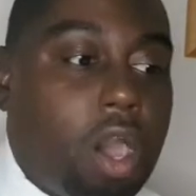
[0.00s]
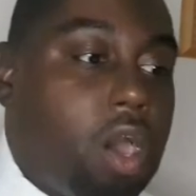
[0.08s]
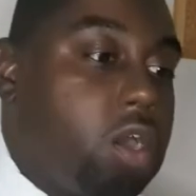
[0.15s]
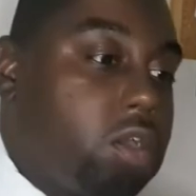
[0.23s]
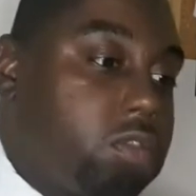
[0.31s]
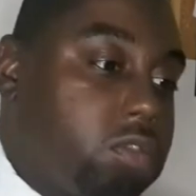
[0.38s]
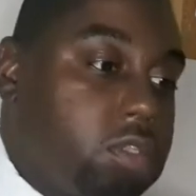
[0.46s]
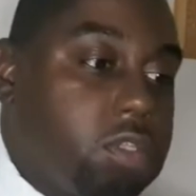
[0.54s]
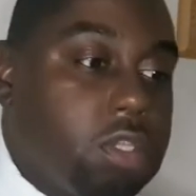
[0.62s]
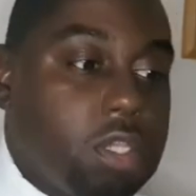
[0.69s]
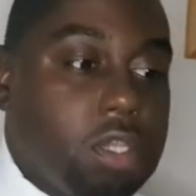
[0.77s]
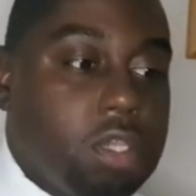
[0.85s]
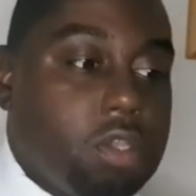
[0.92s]
ask.
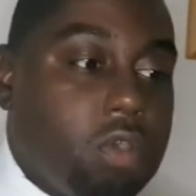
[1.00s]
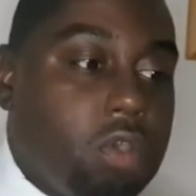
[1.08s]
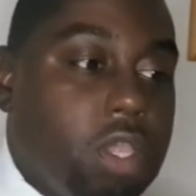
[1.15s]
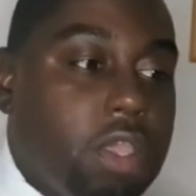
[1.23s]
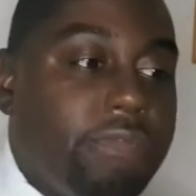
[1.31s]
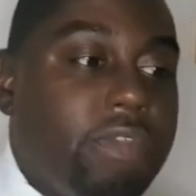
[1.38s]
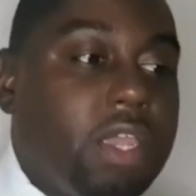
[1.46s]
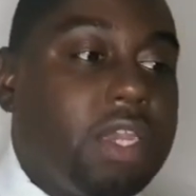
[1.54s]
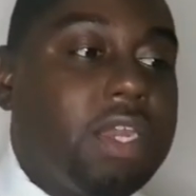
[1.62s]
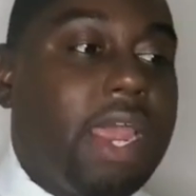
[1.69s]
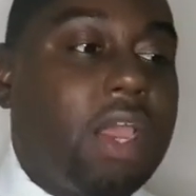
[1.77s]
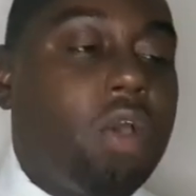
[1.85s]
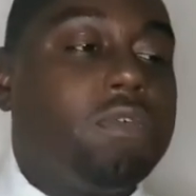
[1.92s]
It's
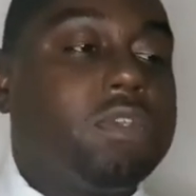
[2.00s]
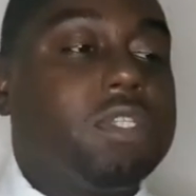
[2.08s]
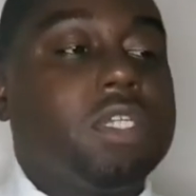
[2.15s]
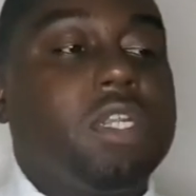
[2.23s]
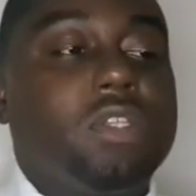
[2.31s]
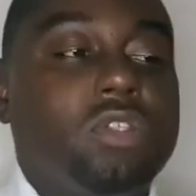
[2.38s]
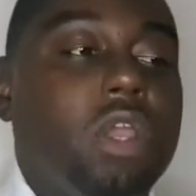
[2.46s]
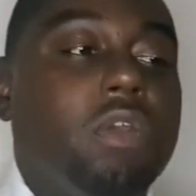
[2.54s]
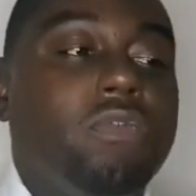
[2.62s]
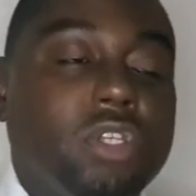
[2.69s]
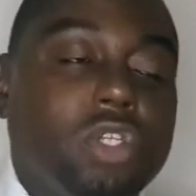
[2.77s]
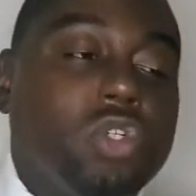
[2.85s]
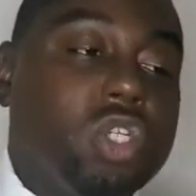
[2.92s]
like, obviously, there's certain
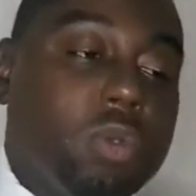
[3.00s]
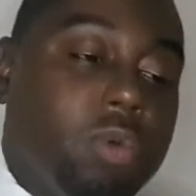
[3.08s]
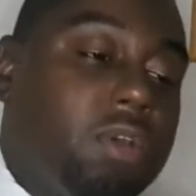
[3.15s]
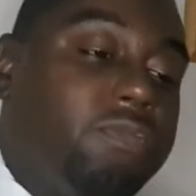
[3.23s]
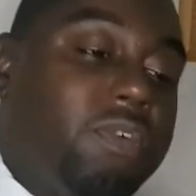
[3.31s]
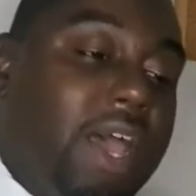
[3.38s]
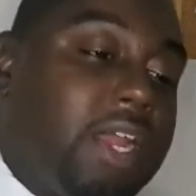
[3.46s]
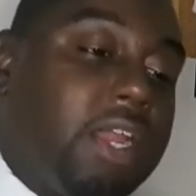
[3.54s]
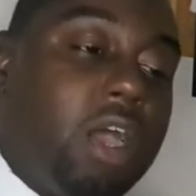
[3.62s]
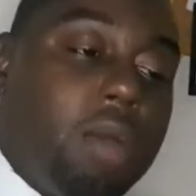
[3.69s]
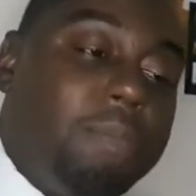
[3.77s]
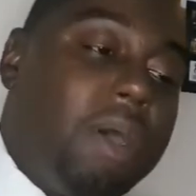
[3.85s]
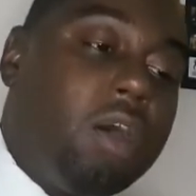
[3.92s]
things you do want to find
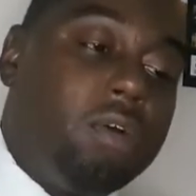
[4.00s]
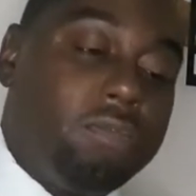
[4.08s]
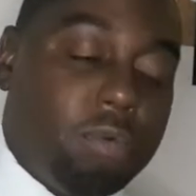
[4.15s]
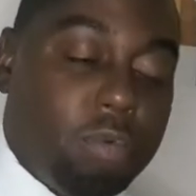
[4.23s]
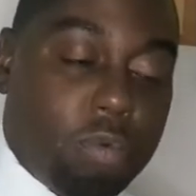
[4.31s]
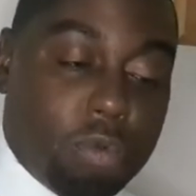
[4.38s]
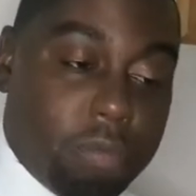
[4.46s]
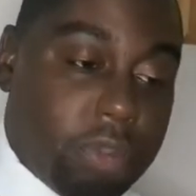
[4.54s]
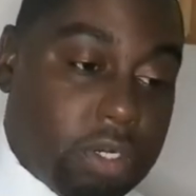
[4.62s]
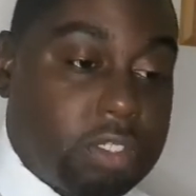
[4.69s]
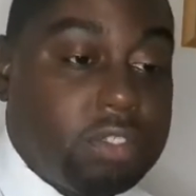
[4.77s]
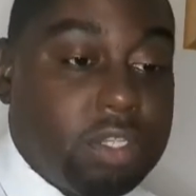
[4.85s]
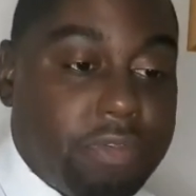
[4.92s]
out about from a woman
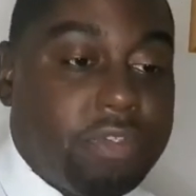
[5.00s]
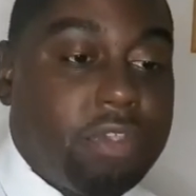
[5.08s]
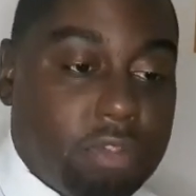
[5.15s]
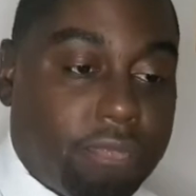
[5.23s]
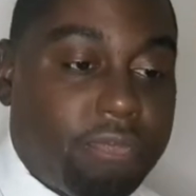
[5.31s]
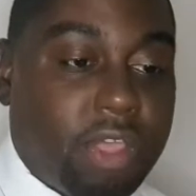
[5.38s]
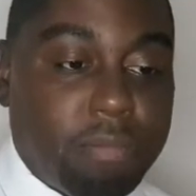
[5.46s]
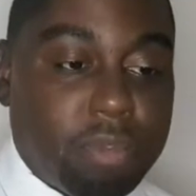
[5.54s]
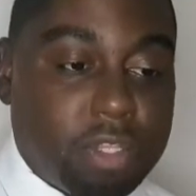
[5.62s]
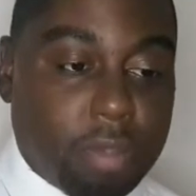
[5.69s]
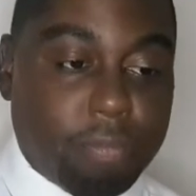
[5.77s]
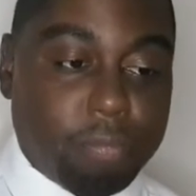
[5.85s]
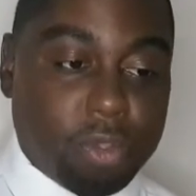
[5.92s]
to see if she's a family
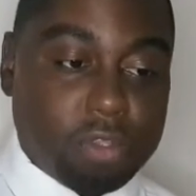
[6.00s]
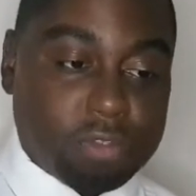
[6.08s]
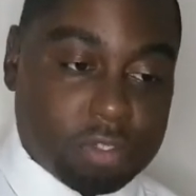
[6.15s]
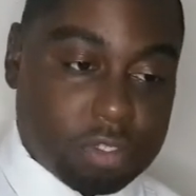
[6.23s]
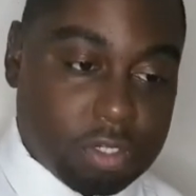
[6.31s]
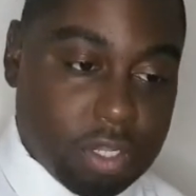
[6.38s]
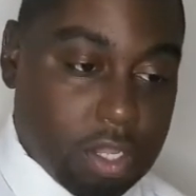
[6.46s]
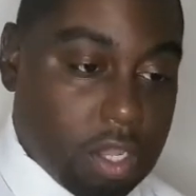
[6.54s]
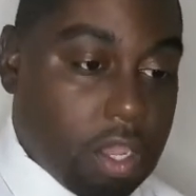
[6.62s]
type of person.